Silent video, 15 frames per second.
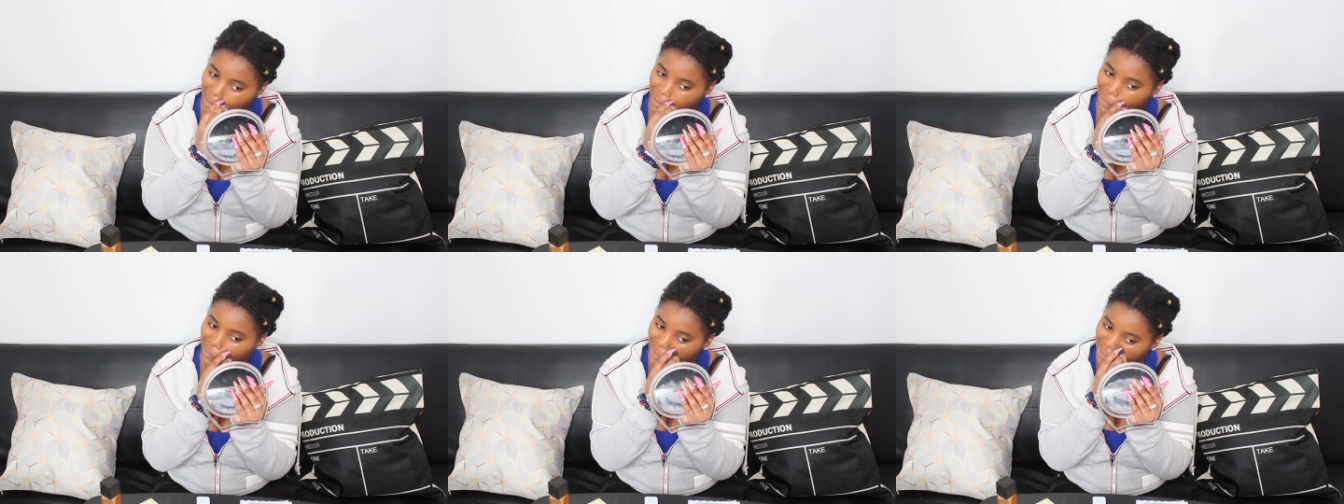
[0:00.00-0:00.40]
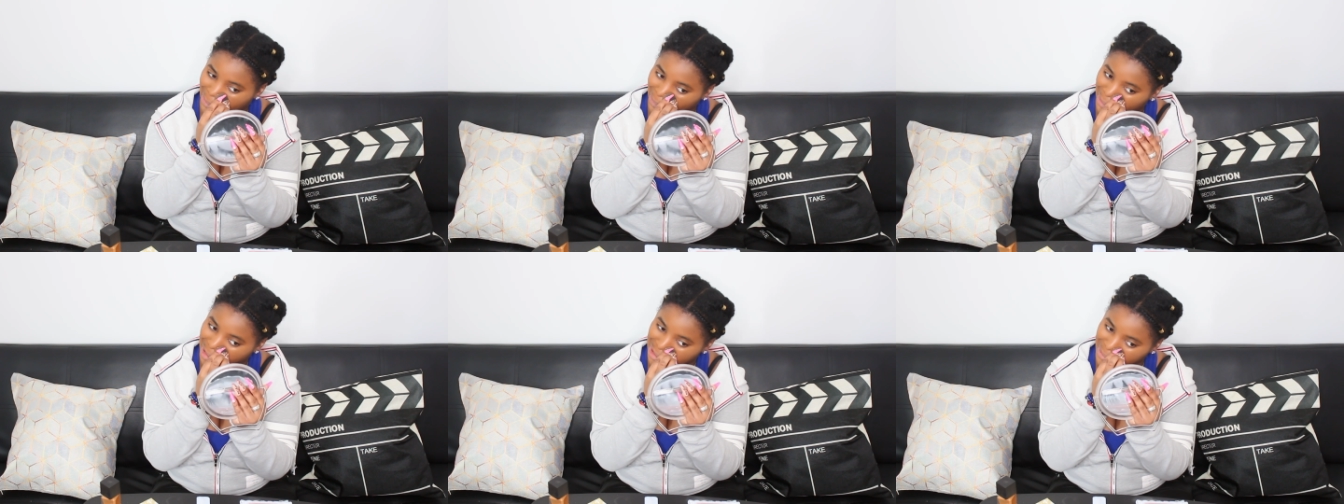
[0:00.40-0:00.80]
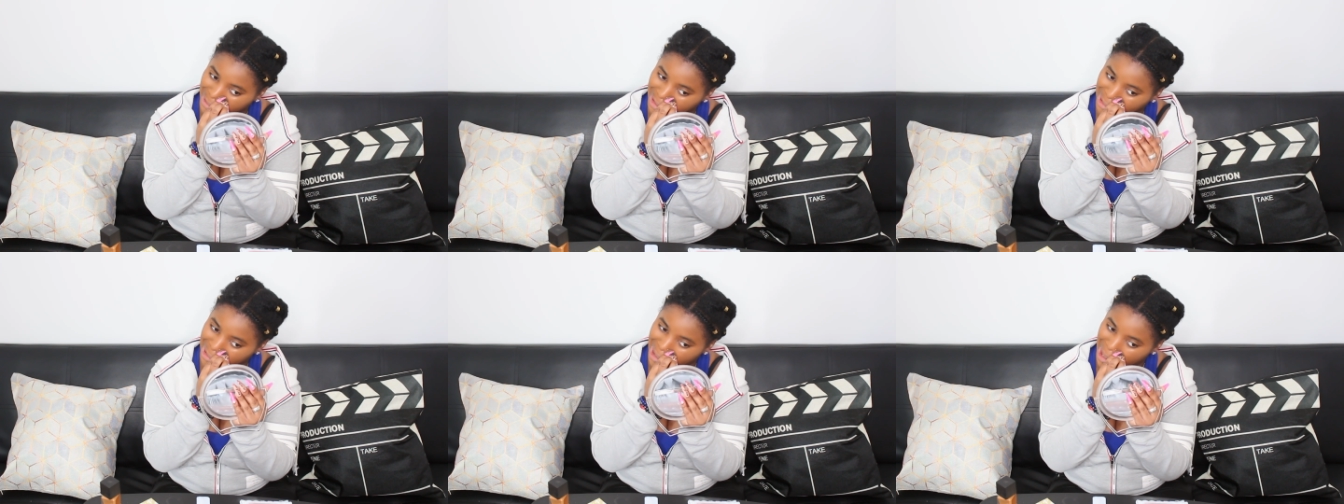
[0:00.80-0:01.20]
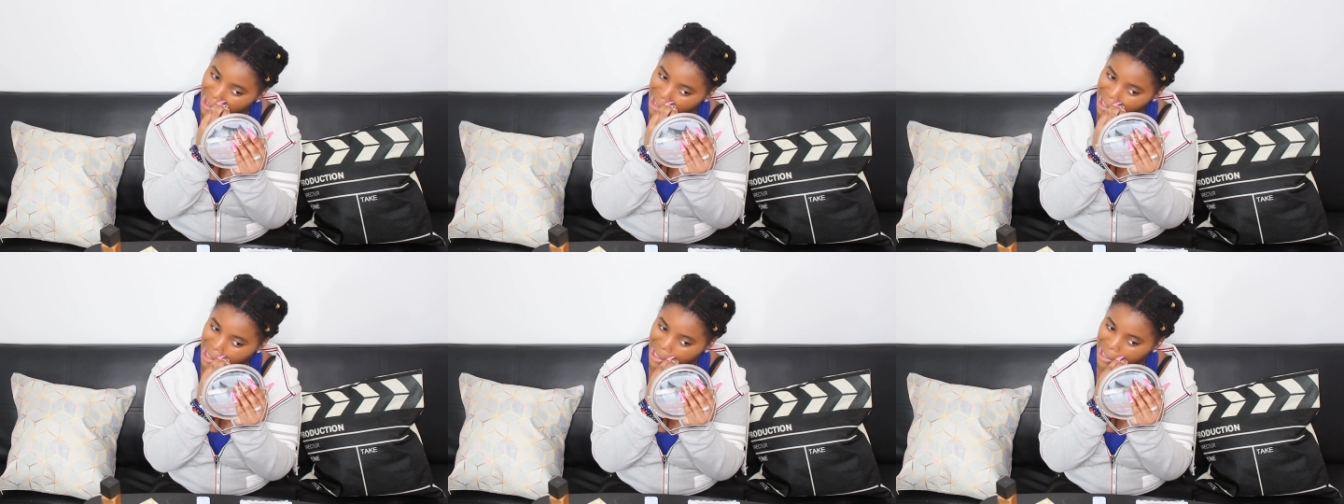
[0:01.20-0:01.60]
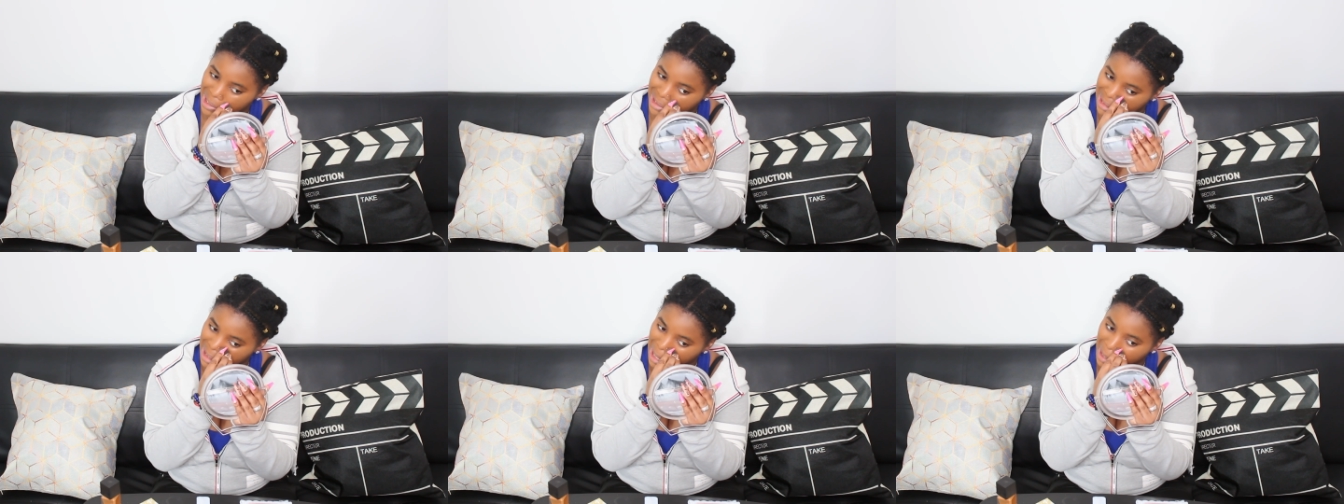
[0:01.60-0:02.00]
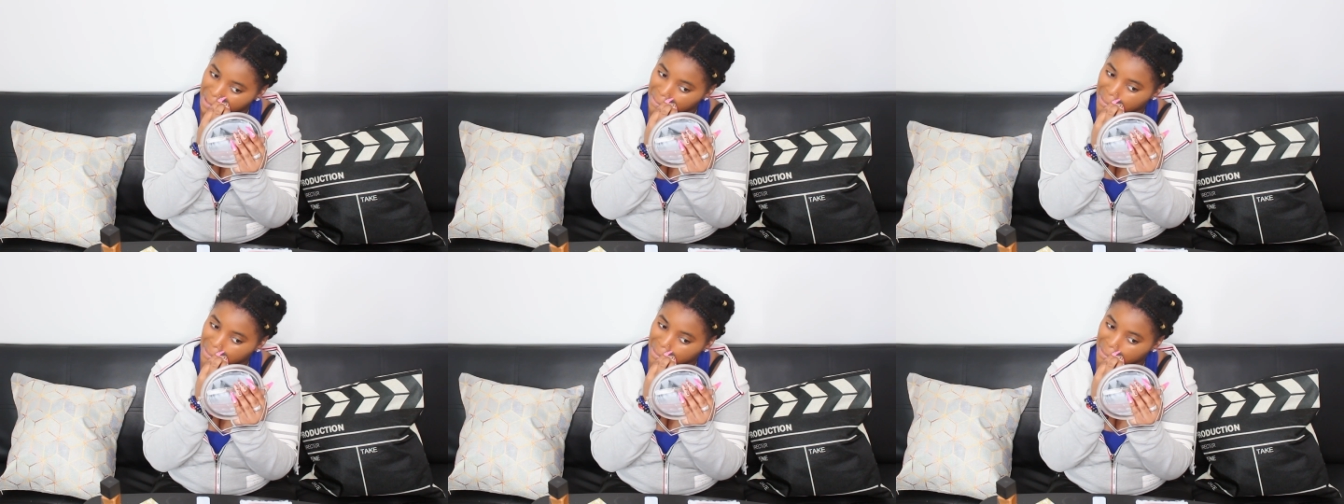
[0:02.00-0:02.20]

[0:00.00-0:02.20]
going through it as much as us?